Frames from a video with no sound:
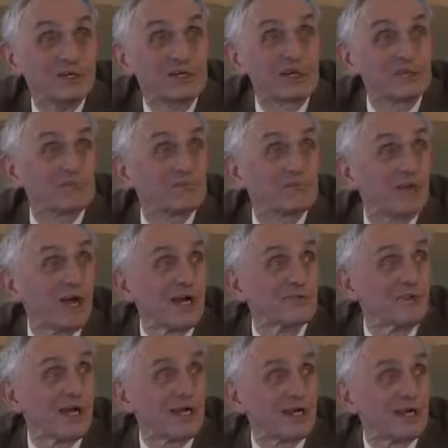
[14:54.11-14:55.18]
That's a
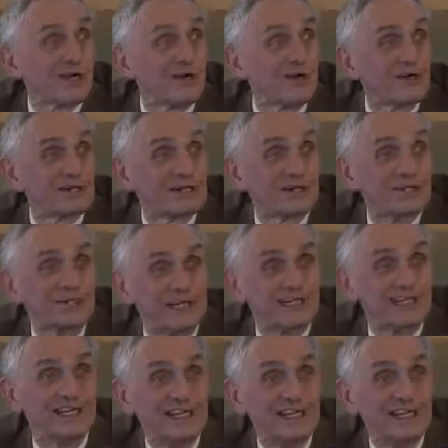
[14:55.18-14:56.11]
pragmatic argument.